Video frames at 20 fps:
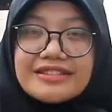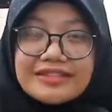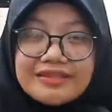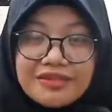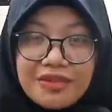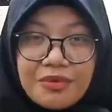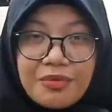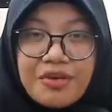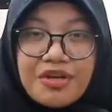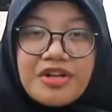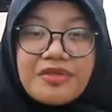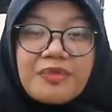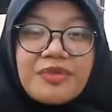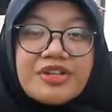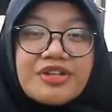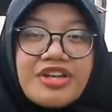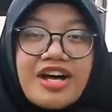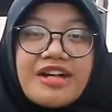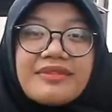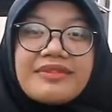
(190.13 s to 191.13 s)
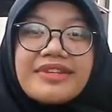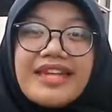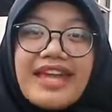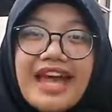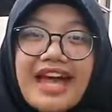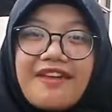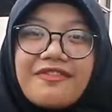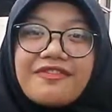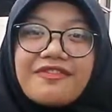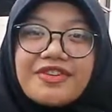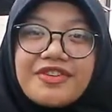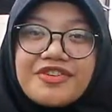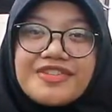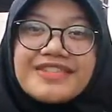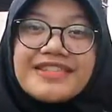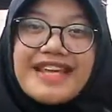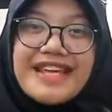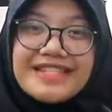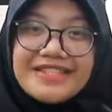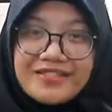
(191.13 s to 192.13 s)
the world will not have good
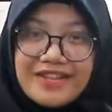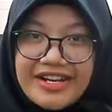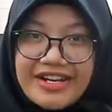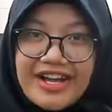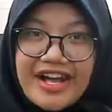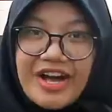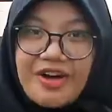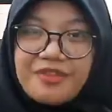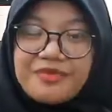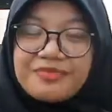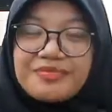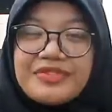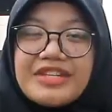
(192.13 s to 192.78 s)
as right now,